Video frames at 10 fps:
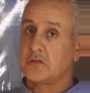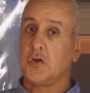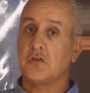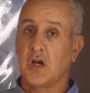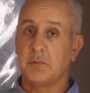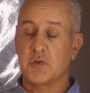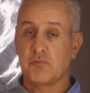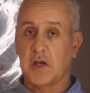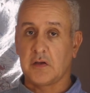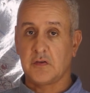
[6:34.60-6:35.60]
two types of
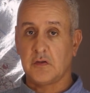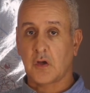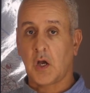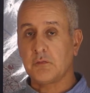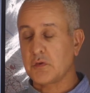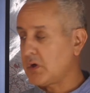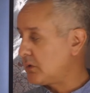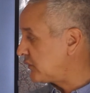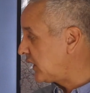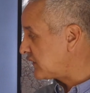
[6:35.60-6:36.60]
brakes. There's
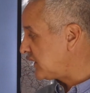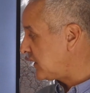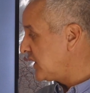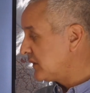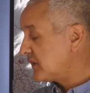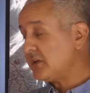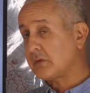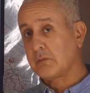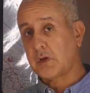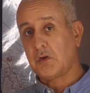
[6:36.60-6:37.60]
overrun brakes. Now
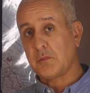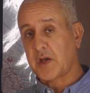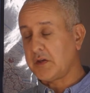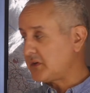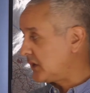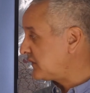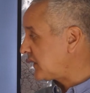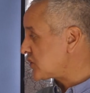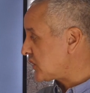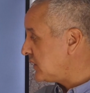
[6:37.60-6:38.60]
these are very basic.
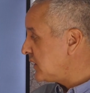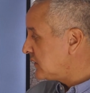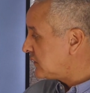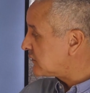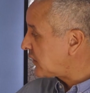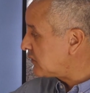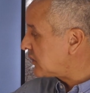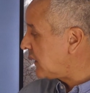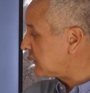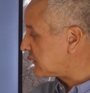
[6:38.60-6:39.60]
Essentially, the tow
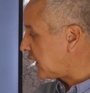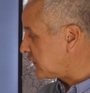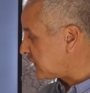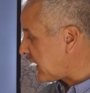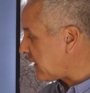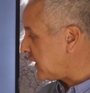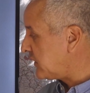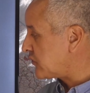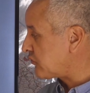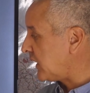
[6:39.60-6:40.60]
car slows down
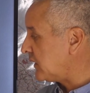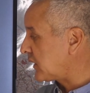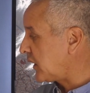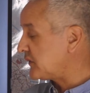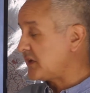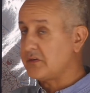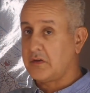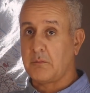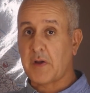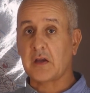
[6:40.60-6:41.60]
and the trailer goes
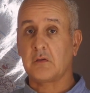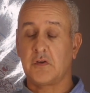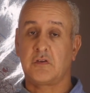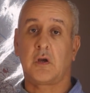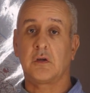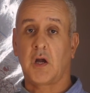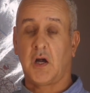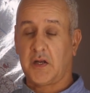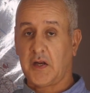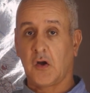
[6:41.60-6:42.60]
into the back of the tow
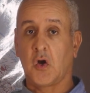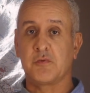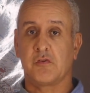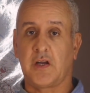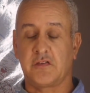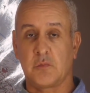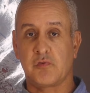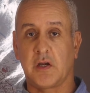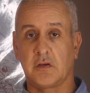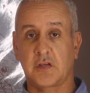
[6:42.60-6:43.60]
car, and then that operates the
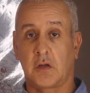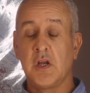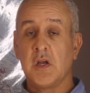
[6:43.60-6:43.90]
brakes. So